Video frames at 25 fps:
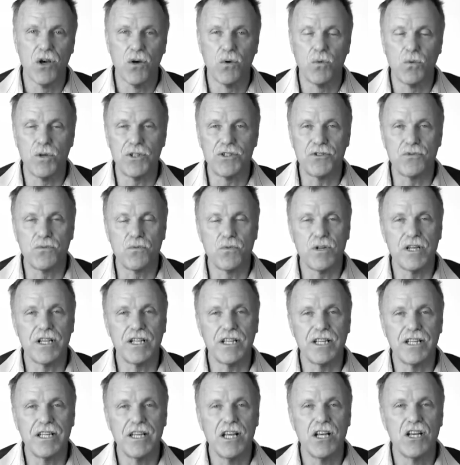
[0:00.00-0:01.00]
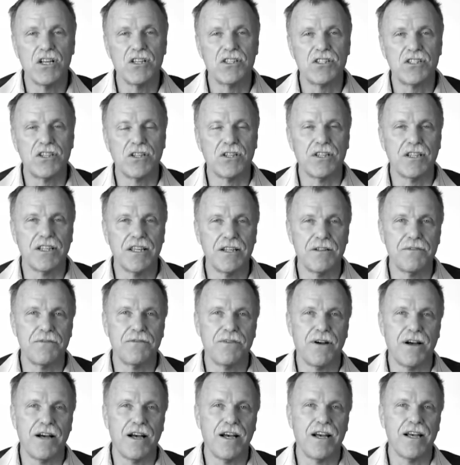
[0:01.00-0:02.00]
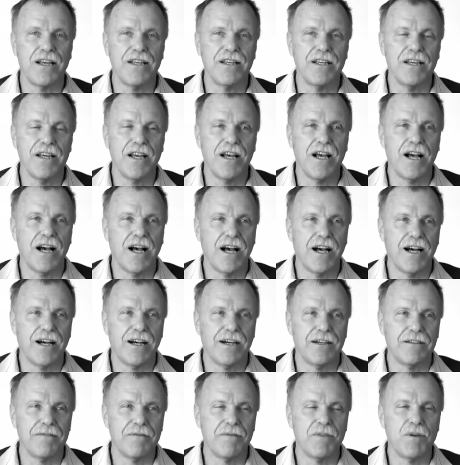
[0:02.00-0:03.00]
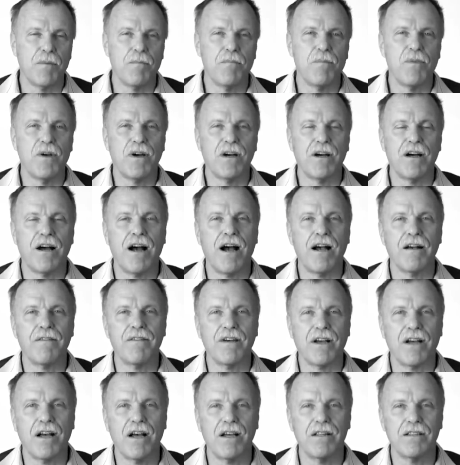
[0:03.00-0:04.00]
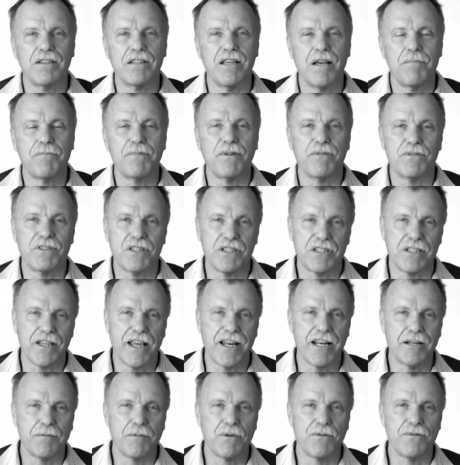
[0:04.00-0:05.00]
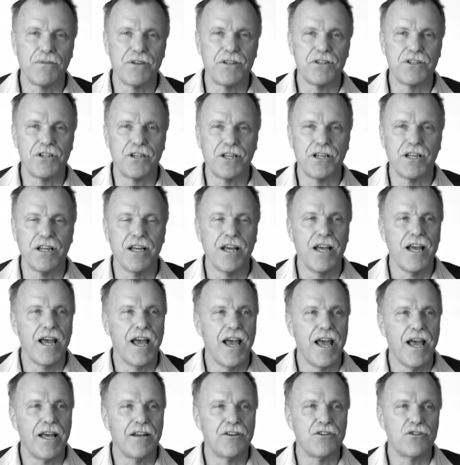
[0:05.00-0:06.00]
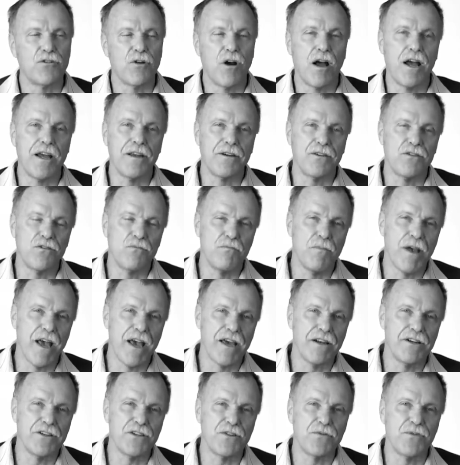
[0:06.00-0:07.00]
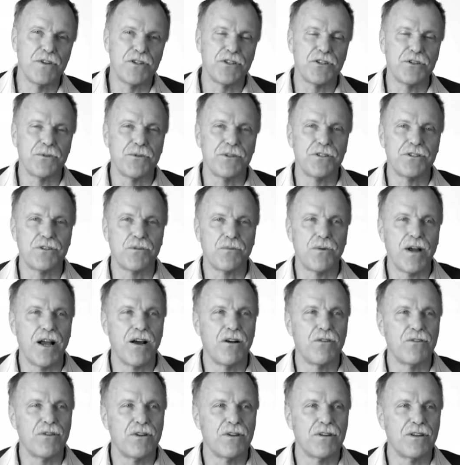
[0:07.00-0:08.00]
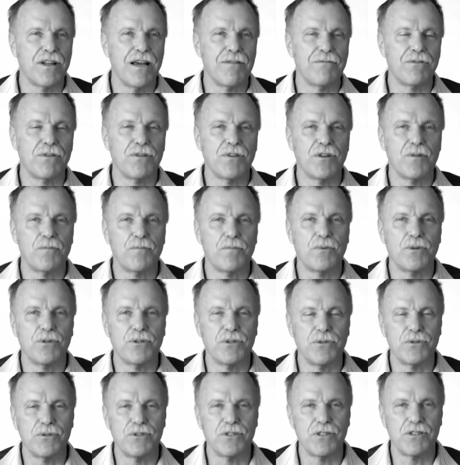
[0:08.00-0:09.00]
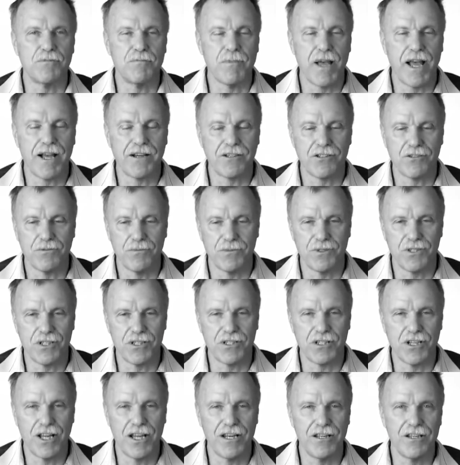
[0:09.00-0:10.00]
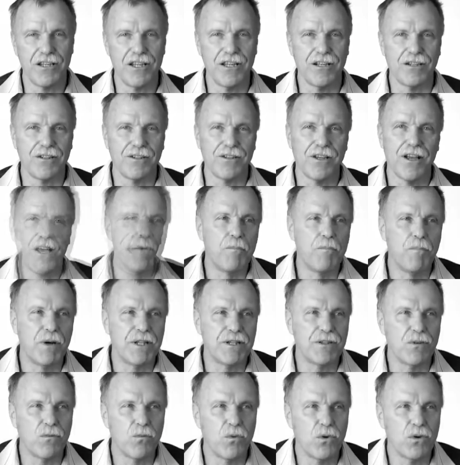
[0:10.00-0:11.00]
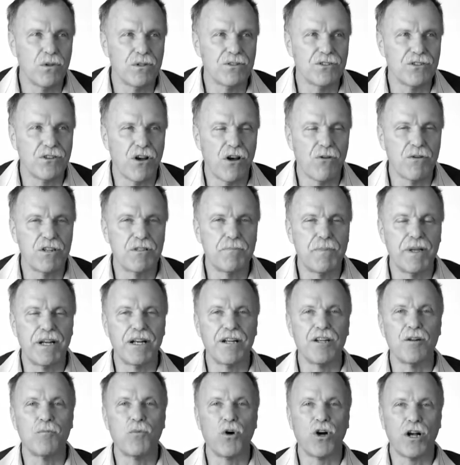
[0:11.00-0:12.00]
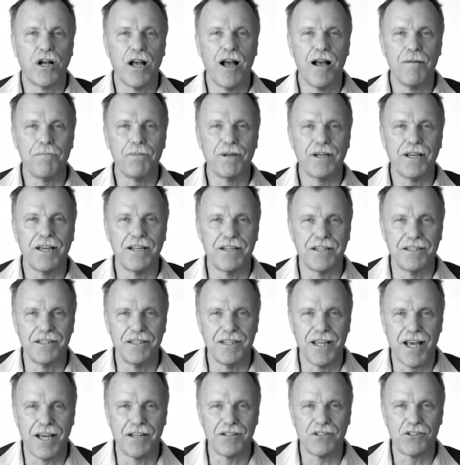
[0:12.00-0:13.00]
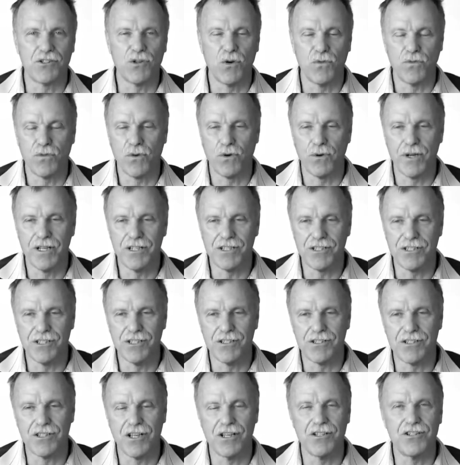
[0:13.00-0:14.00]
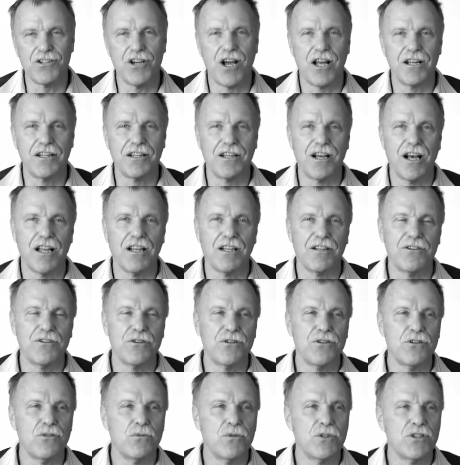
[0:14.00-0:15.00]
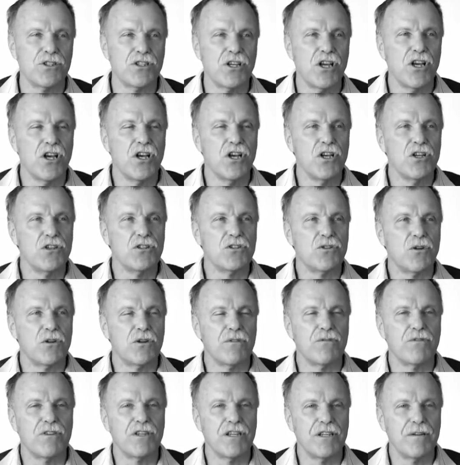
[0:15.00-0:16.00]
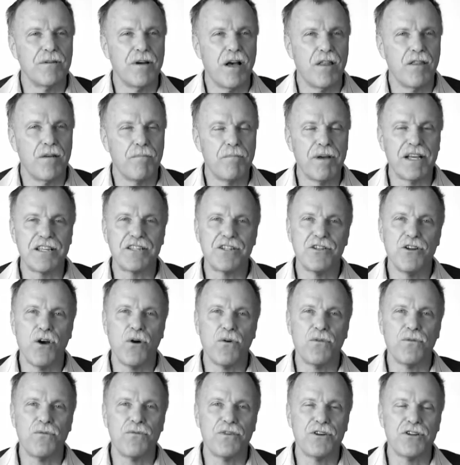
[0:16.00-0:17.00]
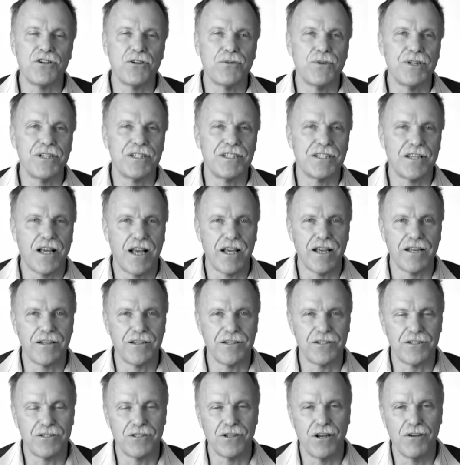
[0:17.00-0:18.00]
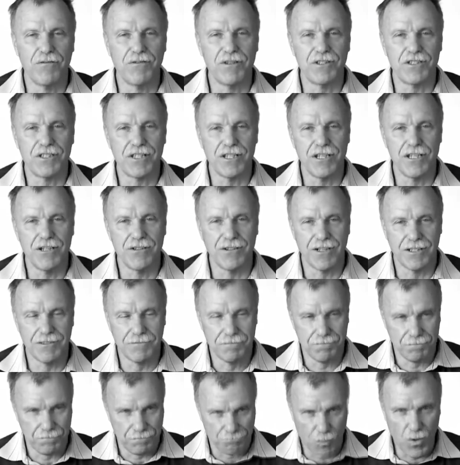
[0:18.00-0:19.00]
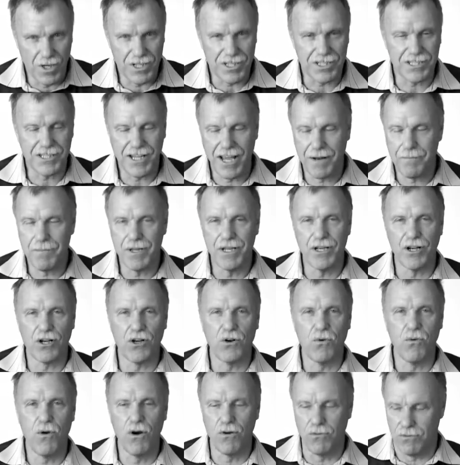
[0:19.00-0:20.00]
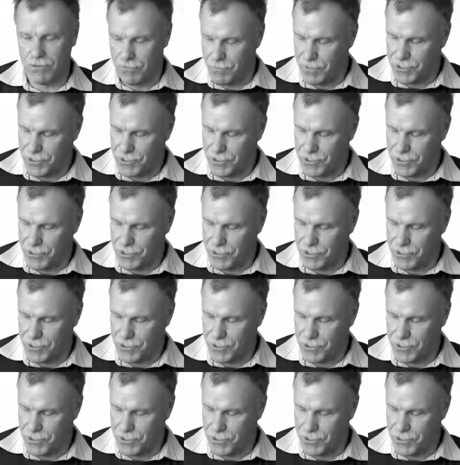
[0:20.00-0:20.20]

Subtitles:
which really solidified the concept of sustainable fishing and trying to manage fisheries around the level that produces maximum sustained yield. But the world's always been a little more complicated than that. So for instance, John Gulland, who was sort of the best known fisheries scientist of his era, once sent me a quote,